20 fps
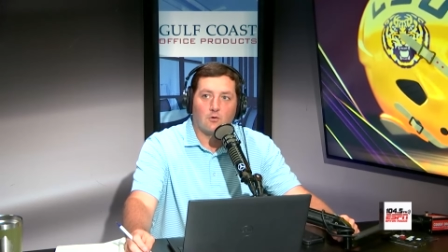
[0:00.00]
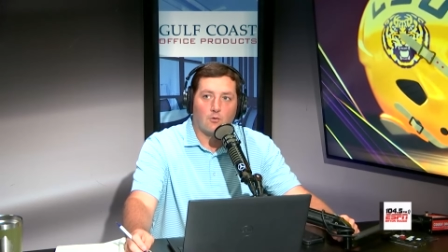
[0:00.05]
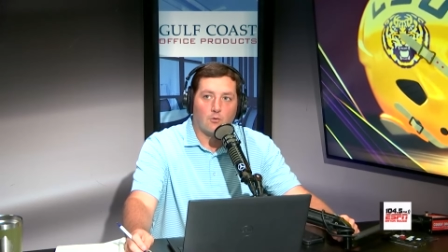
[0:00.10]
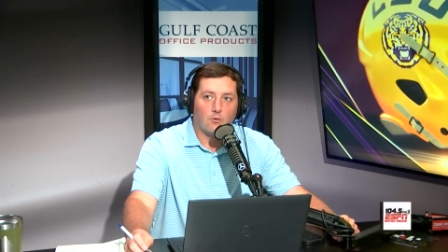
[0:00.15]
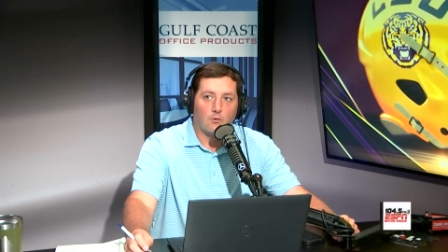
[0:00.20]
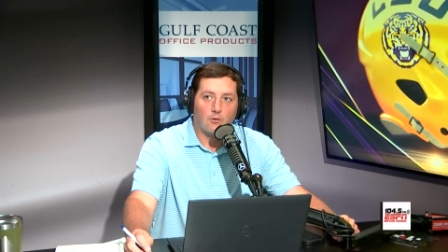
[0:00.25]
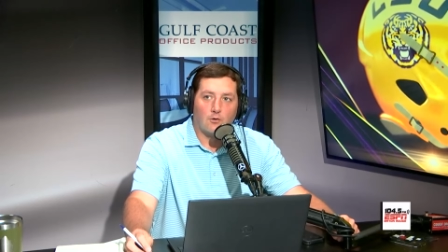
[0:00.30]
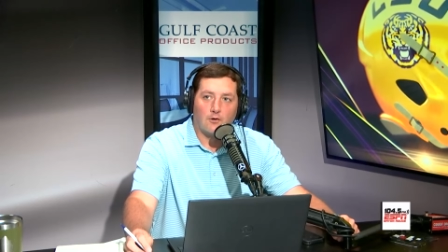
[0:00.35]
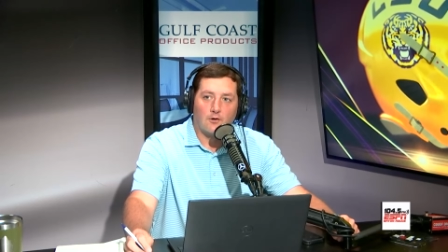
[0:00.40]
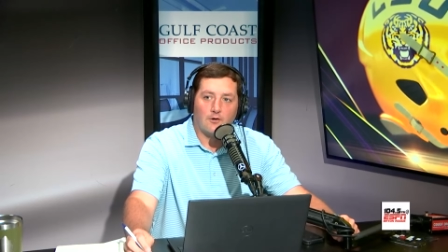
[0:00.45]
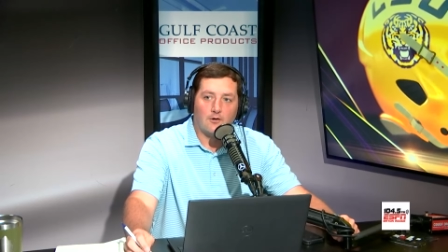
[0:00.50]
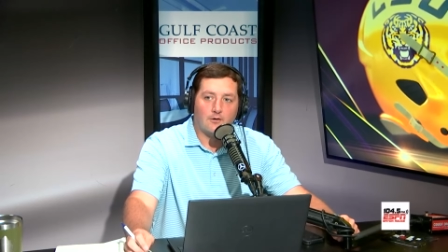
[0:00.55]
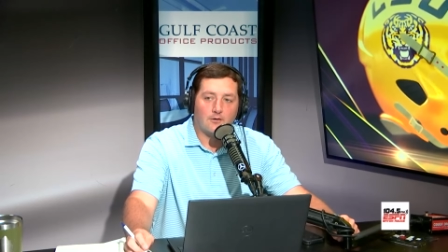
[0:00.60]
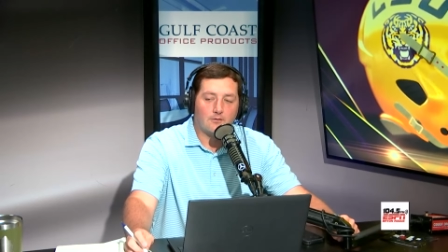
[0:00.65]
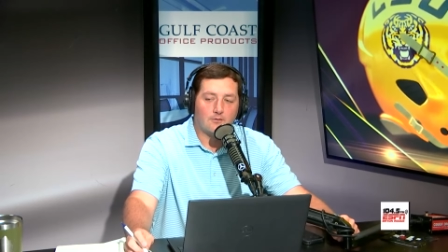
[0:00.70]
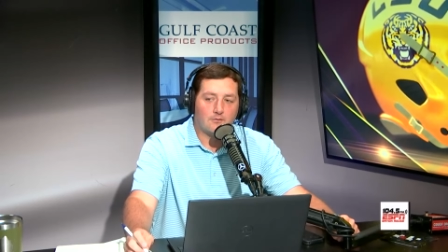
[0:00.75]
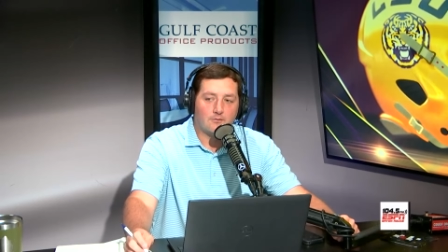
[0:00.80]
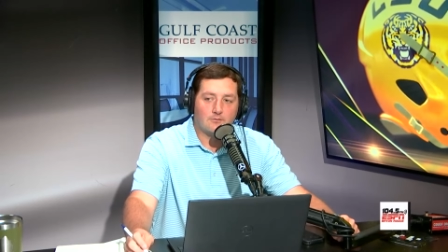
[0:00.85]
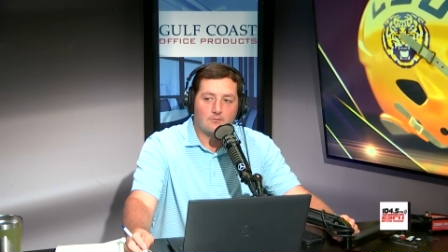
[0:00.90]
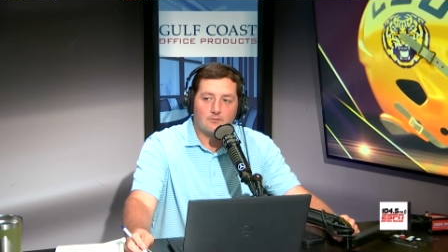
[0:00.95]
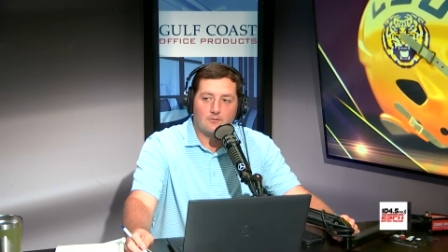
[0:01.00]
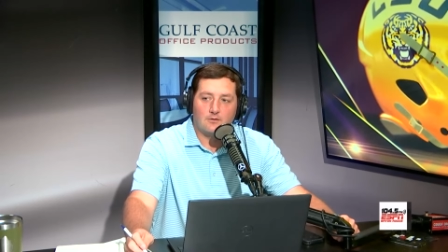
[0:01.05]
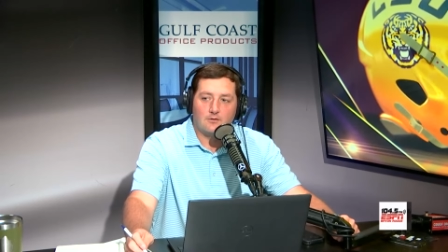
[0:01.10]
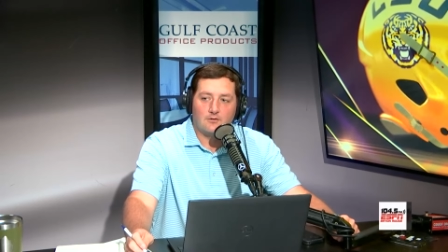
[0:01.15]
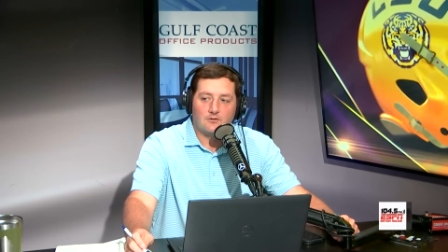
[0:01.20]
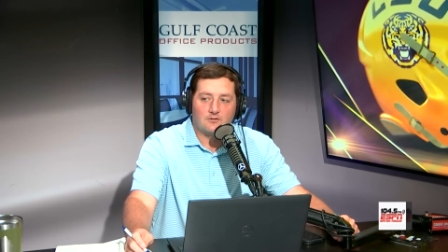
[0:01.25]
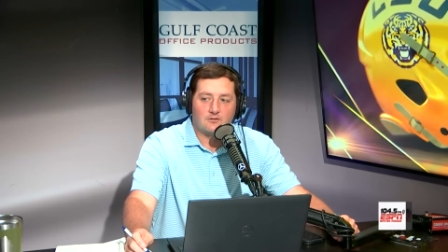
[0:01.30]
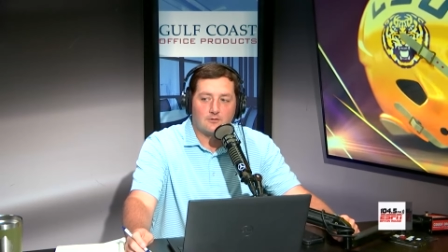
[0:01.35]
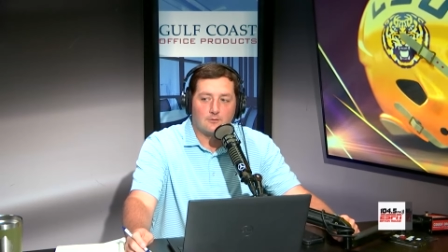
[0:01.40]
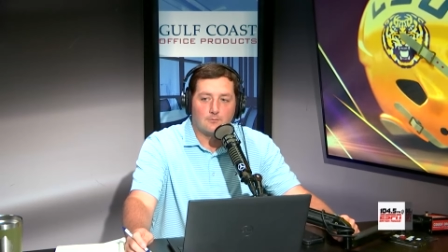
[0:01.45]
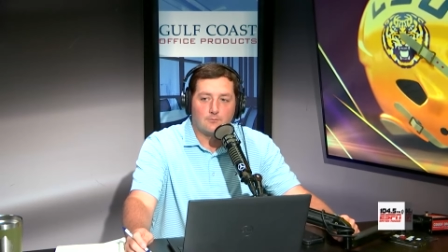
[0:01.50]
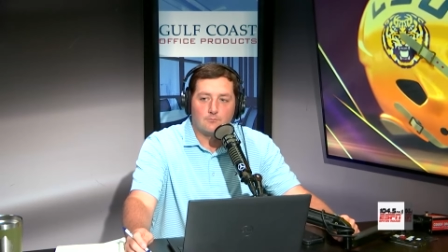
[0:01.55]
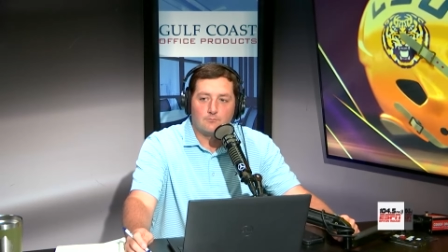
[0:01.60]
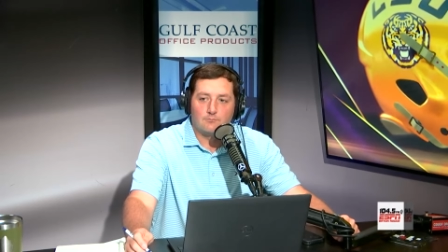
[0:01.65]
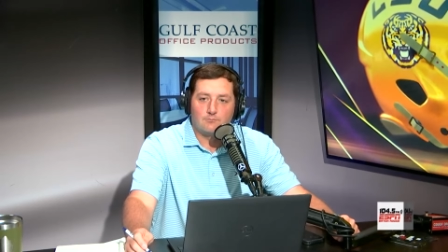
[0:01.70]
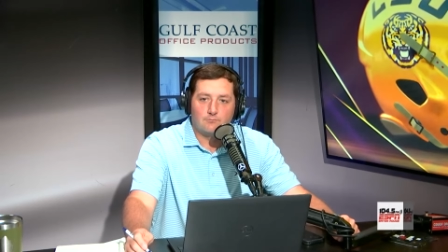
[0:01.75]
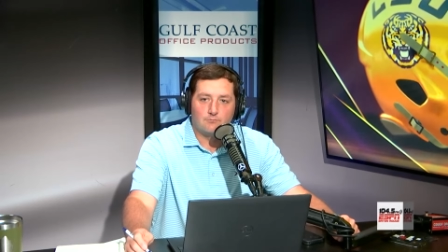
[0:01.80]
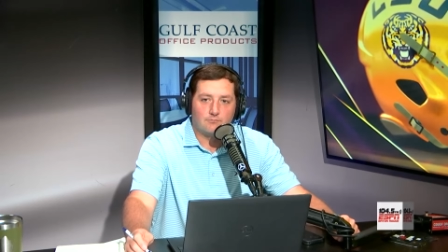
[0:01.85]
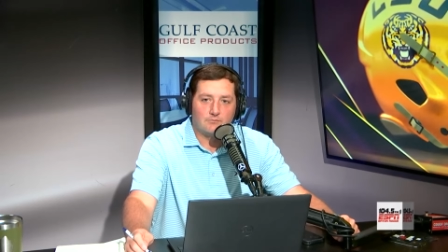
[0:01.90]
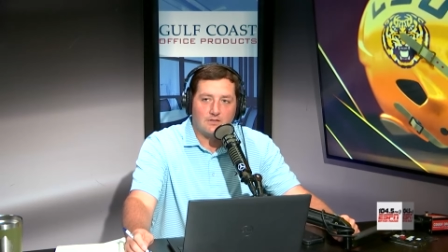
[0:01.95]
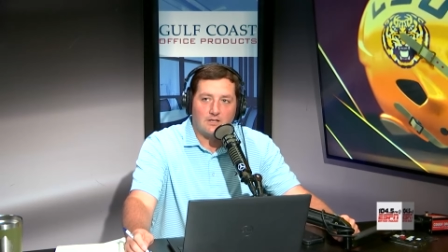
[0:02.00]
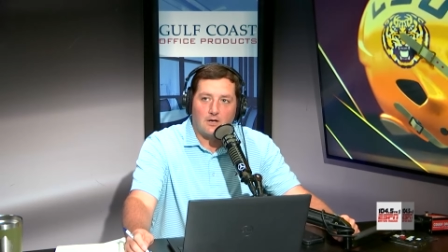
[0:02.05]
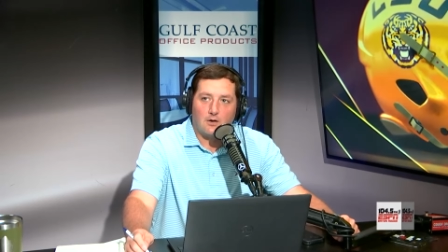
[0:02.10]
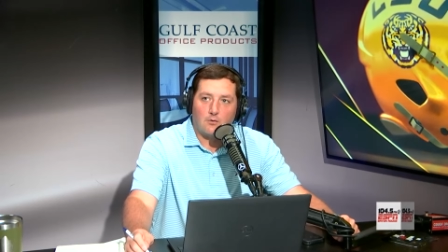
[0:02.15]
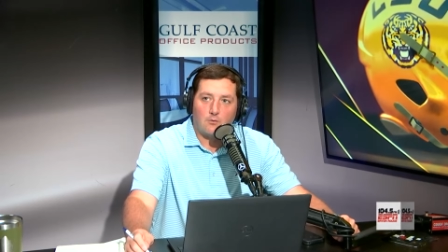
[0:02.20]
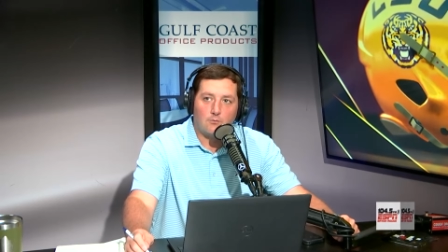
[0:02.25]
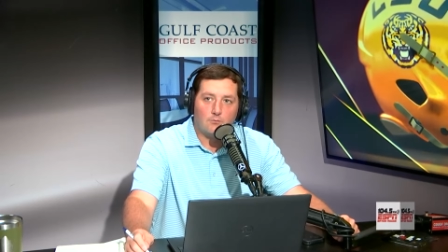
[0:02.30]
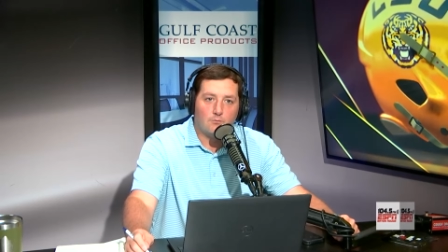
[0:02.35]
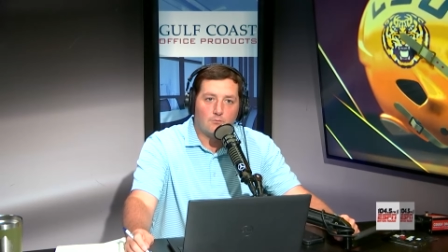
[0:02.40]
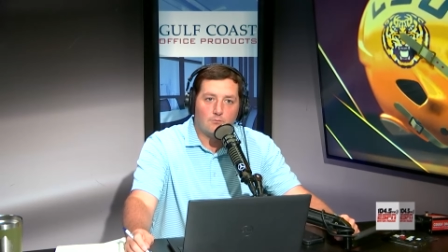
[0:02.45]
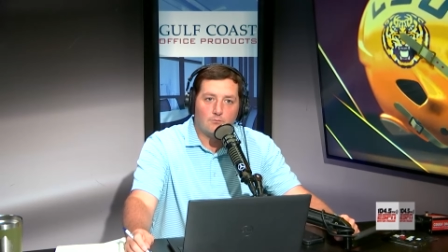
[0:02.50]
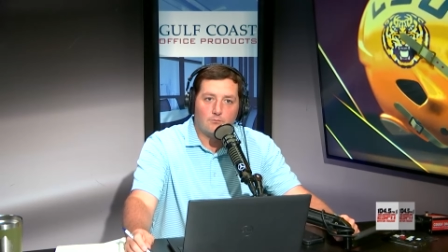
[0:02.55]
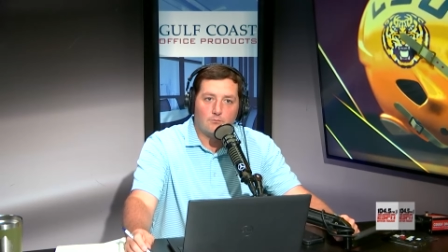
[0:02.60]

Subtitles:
or some, you know,